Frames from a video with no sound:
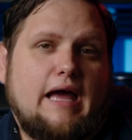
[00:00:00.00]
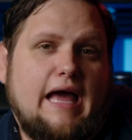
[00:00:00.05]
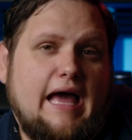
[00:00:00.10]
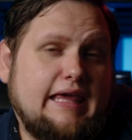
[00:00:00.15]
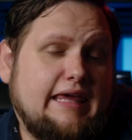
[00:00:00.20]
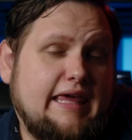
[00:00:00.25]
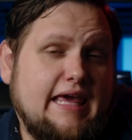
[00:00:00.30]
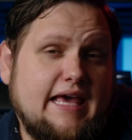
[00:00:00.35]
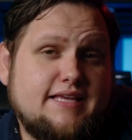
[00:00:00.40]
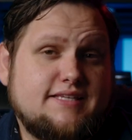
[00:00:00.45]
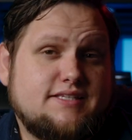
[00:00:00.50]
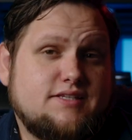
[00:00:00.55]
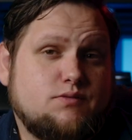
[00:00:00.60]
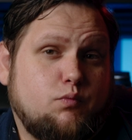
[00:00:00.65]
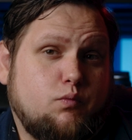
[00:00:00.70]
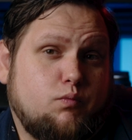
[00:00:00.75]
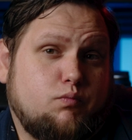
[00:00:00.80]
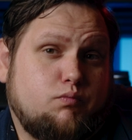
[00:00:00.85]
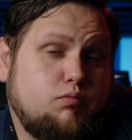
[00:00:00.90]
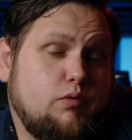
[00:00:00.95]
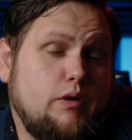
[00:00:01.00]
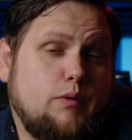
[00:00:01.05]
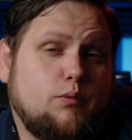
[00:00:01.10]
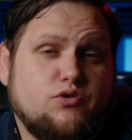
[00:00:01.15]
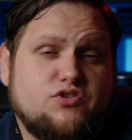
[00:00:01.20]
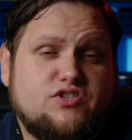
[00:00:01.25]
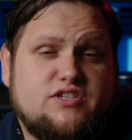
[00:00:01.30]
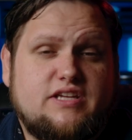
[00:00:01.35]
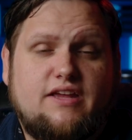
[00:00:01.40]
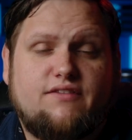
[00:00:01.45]
I guess we will
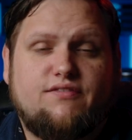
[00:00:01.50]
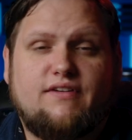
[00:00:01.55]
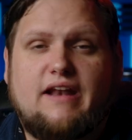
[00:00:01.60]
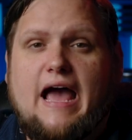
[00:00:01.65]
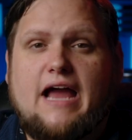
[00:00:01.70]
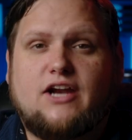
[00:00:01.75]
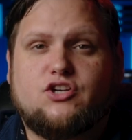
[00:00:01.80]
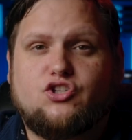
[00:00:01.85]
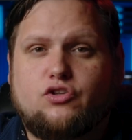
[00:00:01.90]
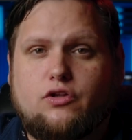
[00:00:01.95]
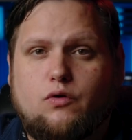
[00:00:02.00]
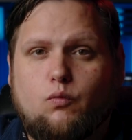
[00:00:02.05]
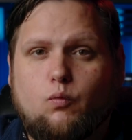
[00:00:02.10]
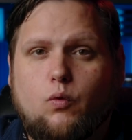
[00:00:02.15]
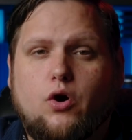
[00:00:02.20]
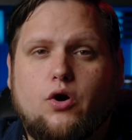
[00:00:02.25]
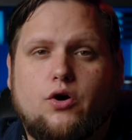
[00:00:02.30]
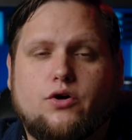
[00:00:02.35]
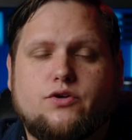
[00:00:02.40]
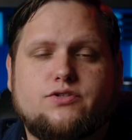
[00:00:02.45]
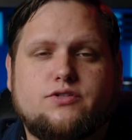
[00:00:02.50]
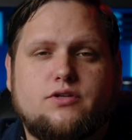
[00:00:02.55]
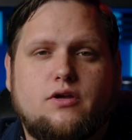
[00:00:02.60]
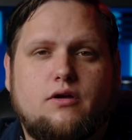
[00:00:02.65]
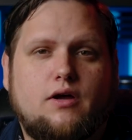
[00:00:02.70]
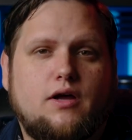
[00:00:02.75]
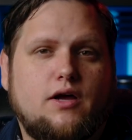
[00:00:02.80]
see if it actually works.